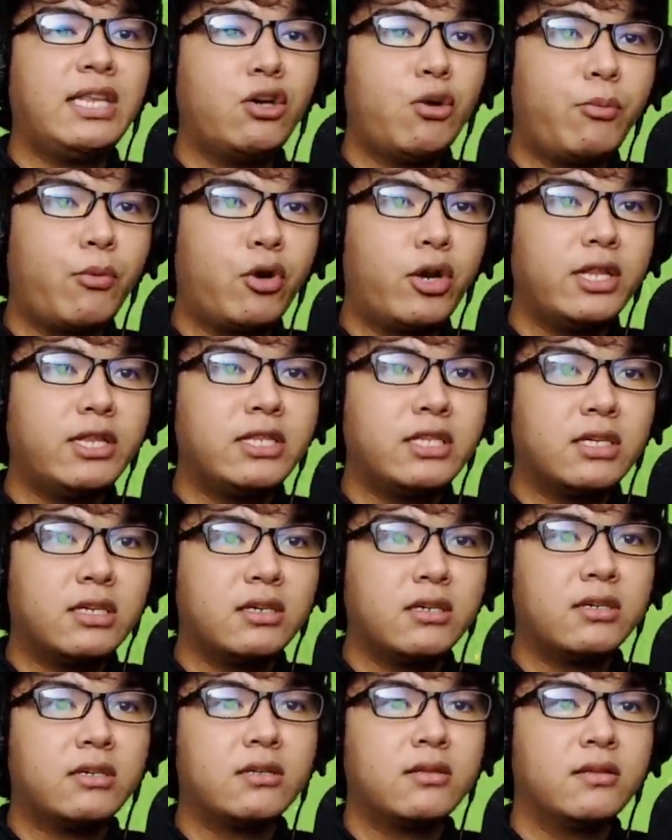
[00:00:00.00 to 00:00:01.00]
opponents,
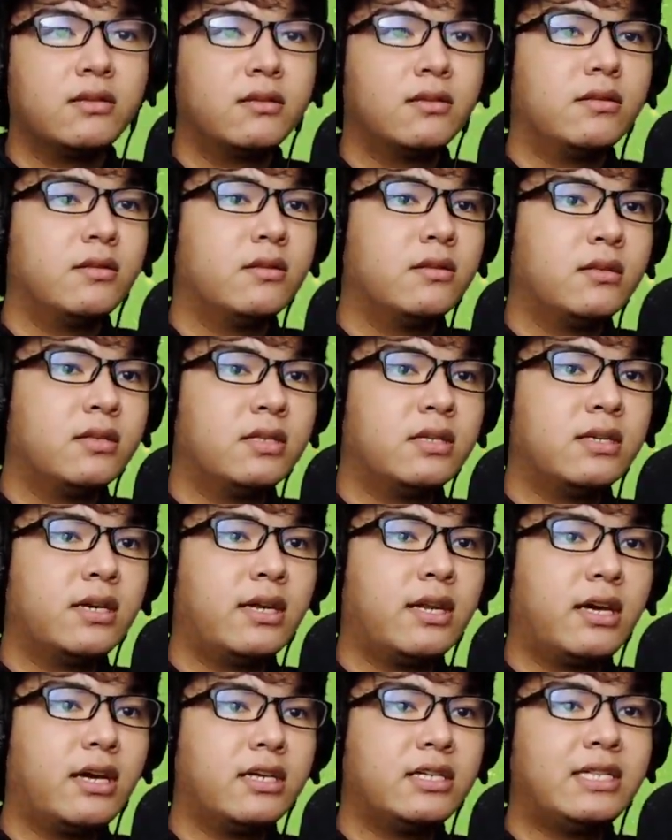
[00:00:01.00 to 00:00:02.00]
it's
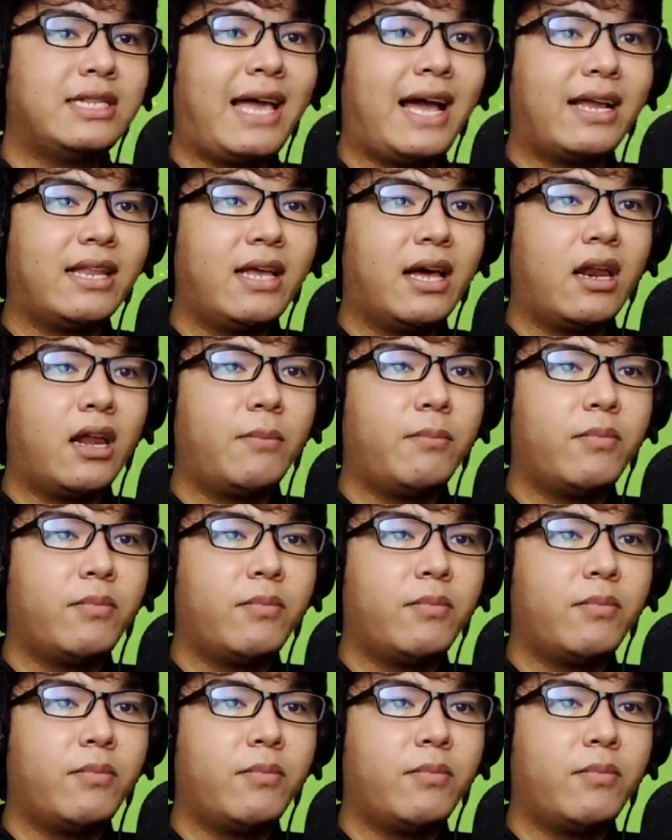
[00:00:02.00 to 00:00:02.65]
gonna stack that up.